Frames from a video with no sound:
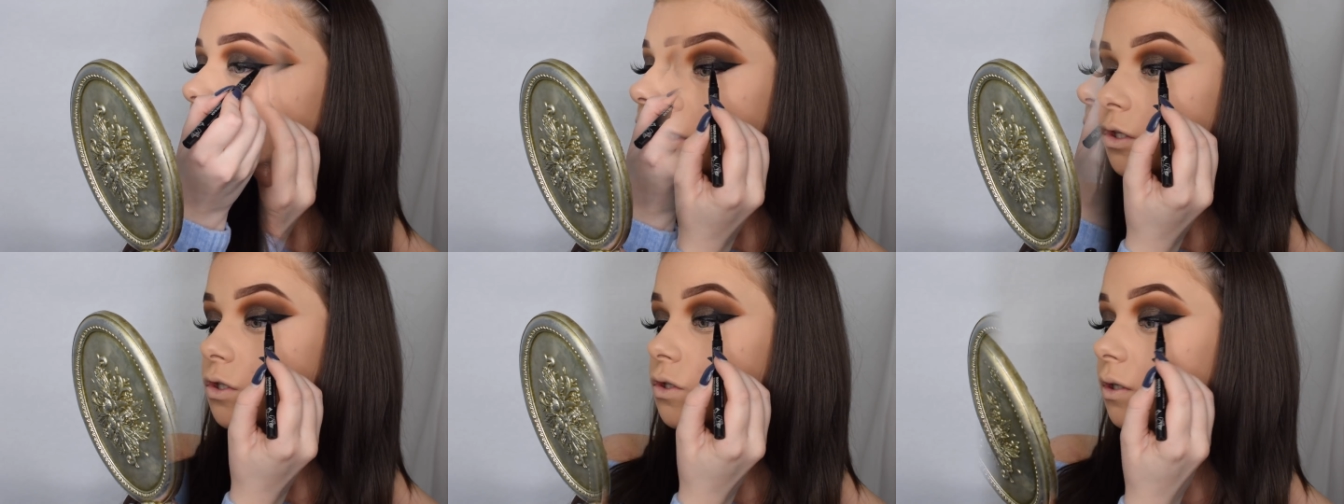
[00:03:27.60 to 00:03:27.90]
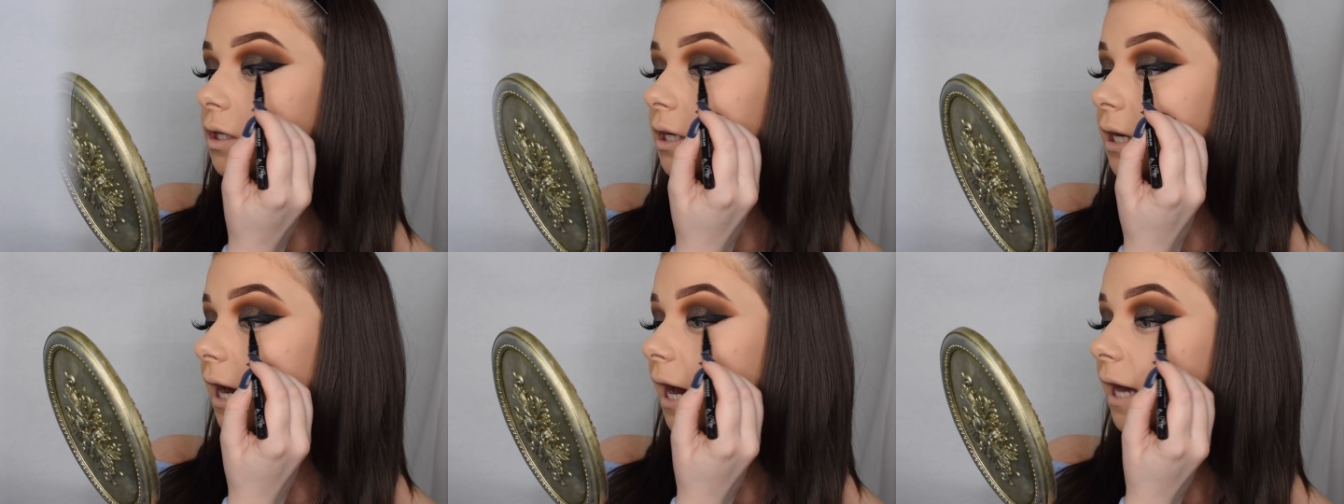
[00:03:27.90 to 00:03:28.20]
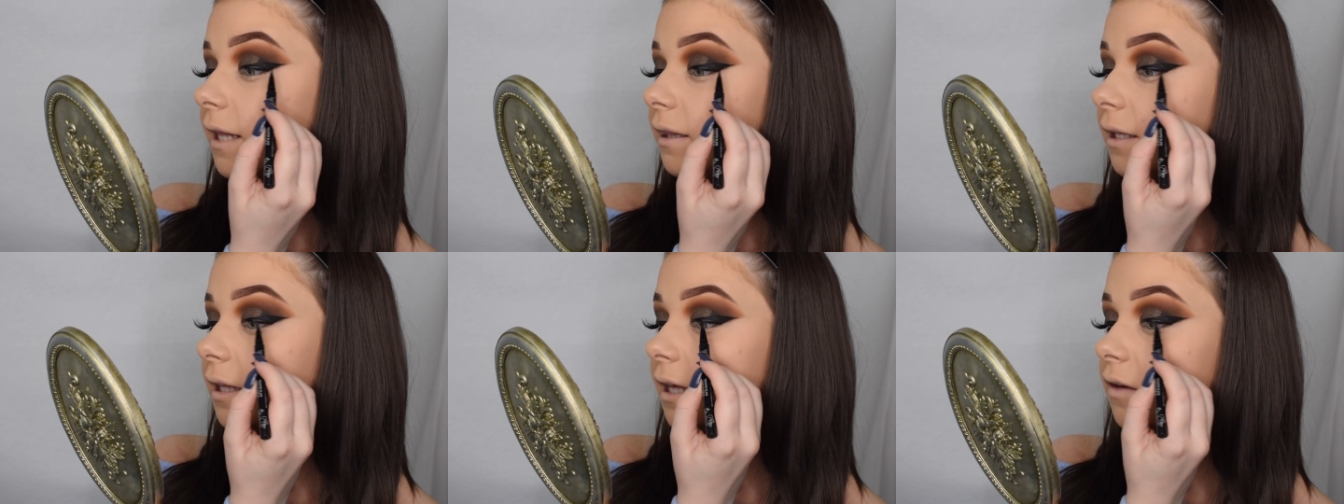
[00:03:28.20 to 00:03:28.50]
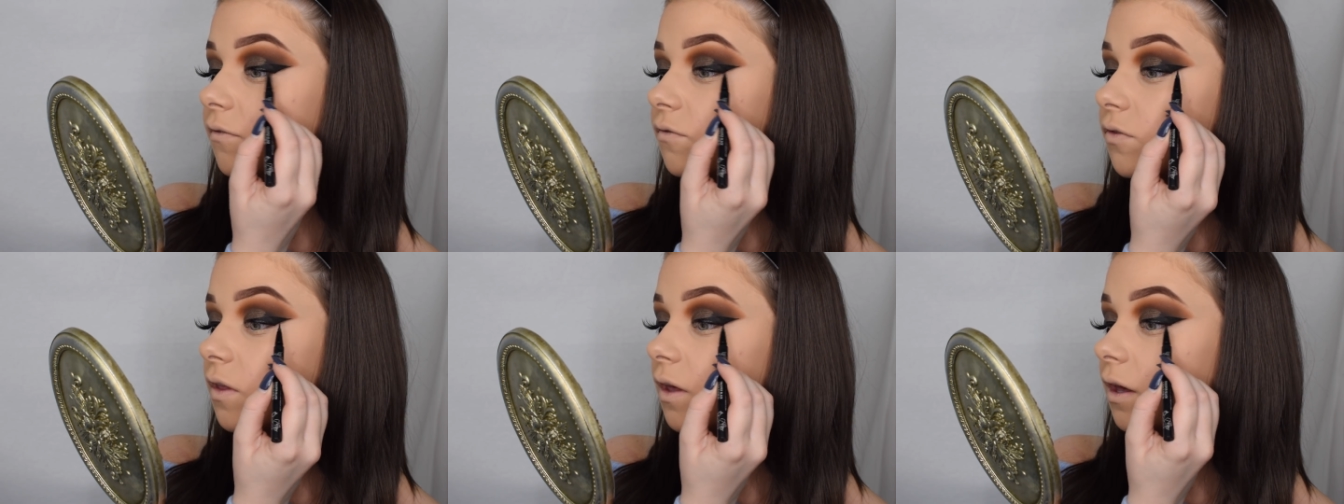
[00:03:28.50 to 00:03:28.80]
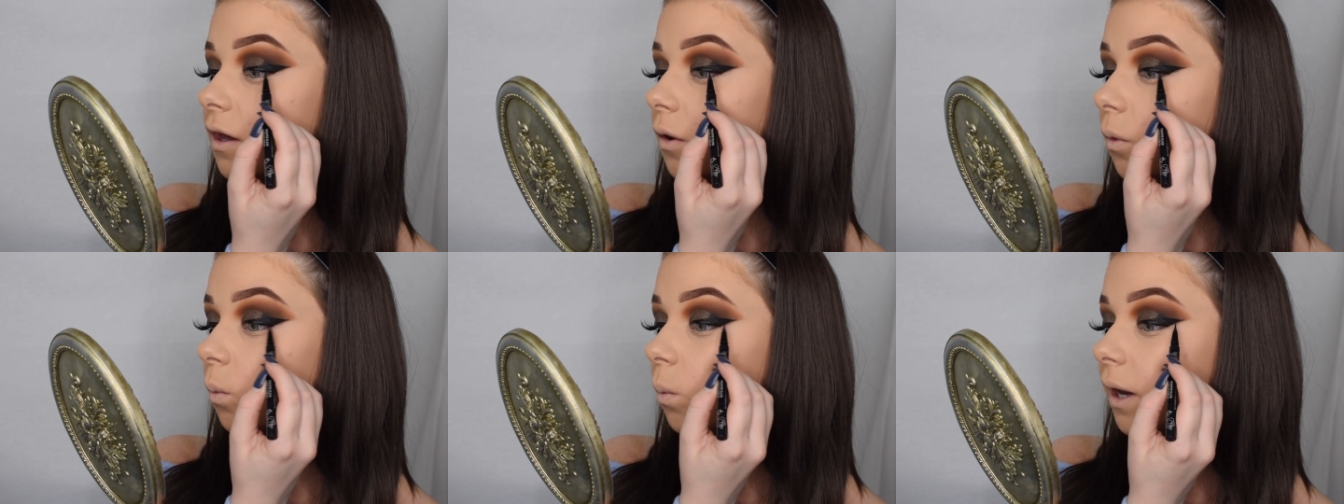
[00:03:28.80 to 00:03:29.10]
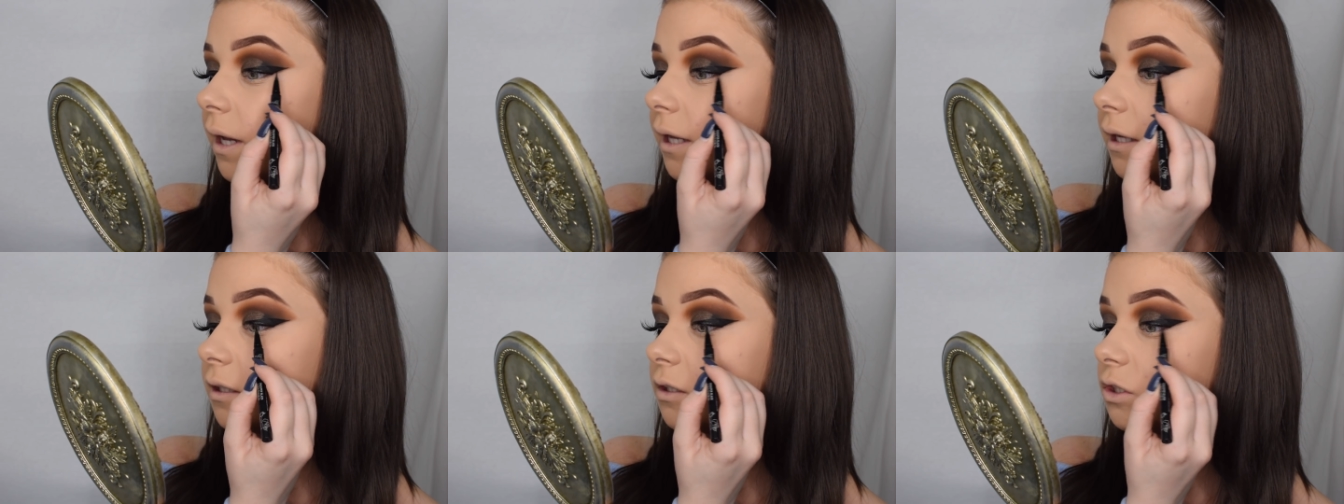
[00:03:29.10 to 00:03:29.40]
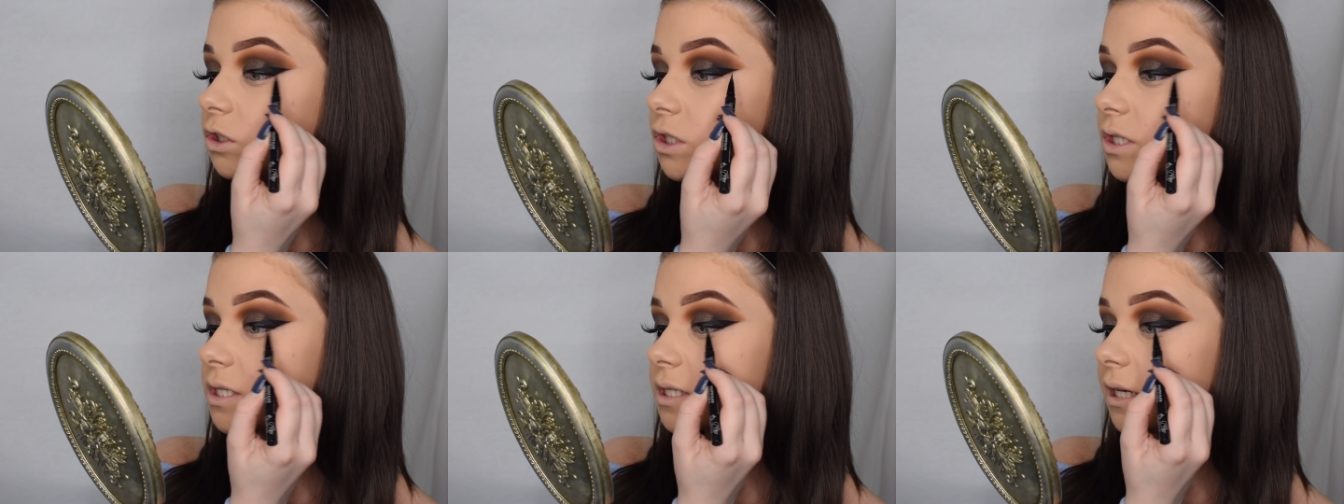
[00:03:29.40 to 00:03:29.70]
So you can leave the wing
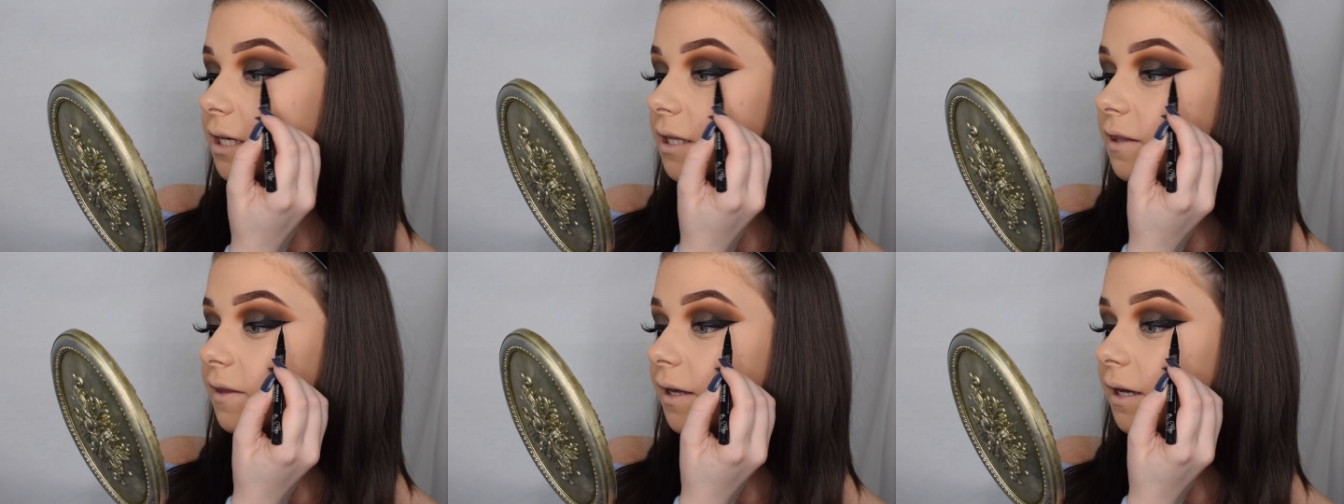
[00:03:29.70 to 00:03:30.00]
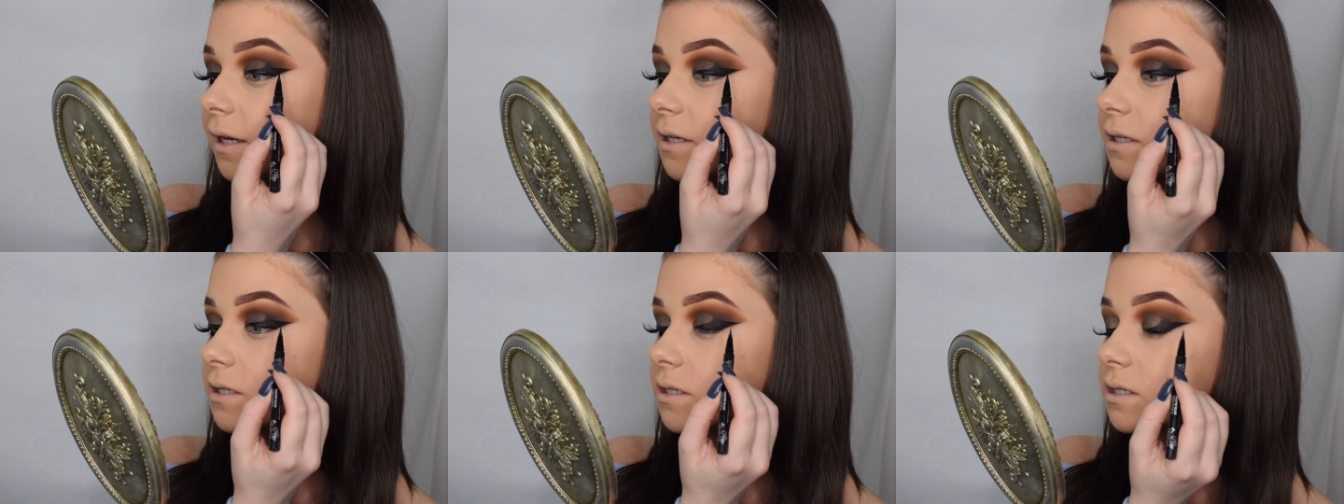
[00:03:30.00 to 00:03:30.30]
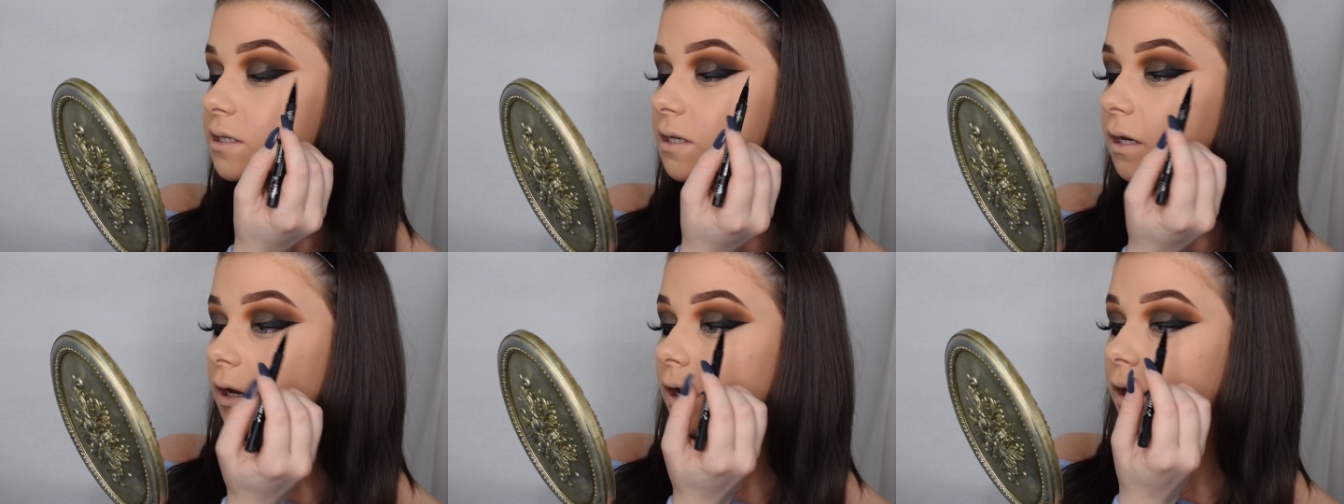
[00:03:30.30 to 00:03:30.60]
just like this,